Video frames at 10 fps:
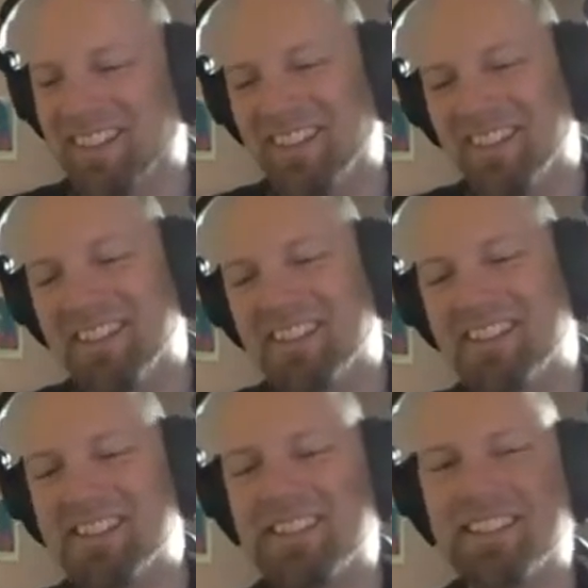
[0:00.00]

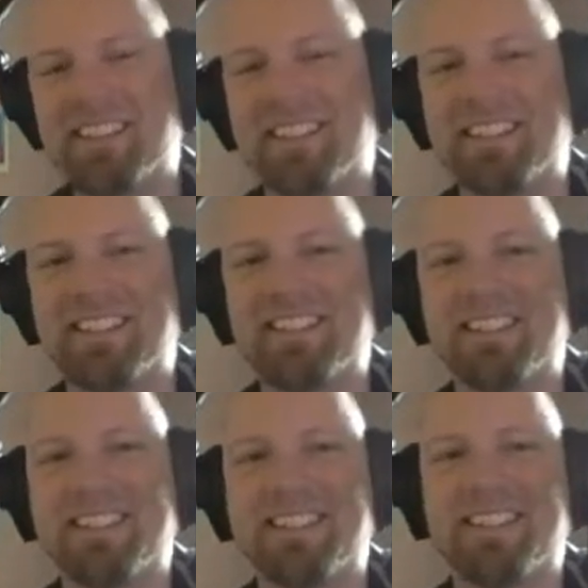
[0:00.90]

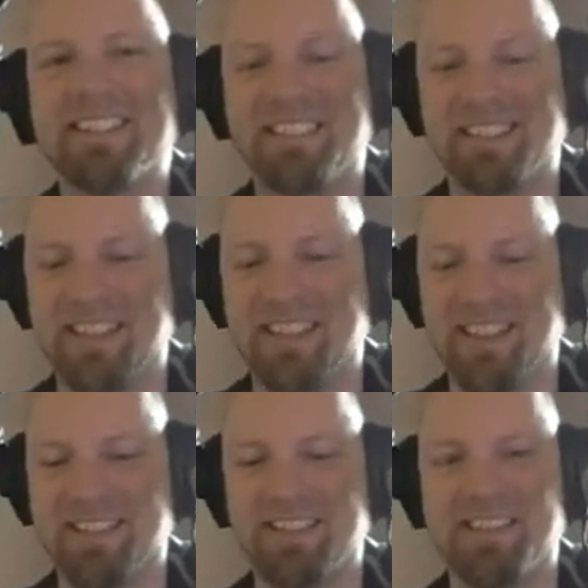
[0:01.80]

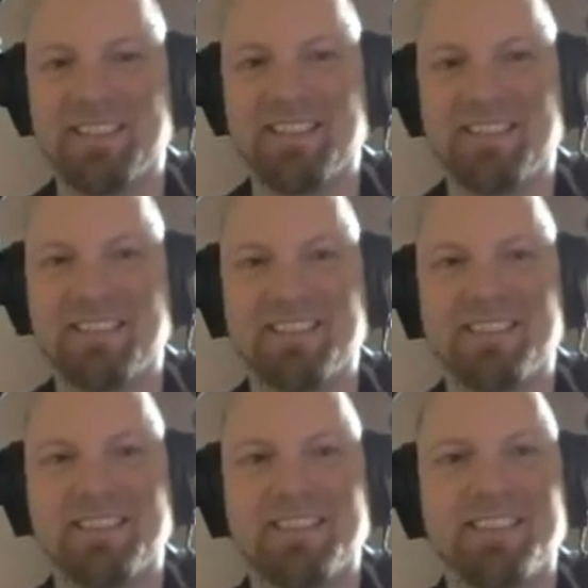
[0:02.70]

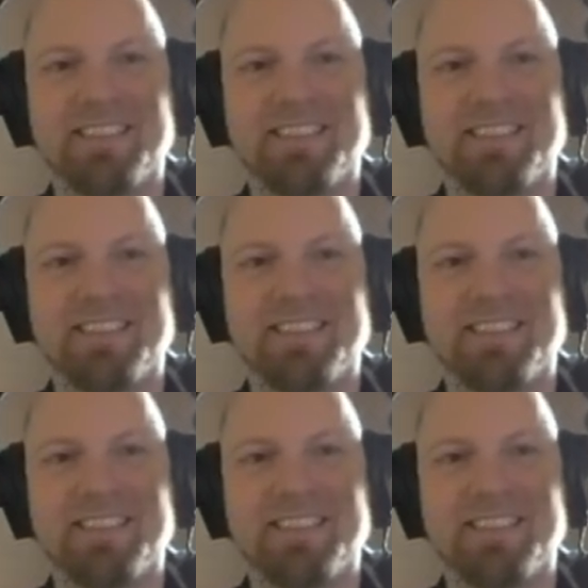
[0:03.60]
(silent)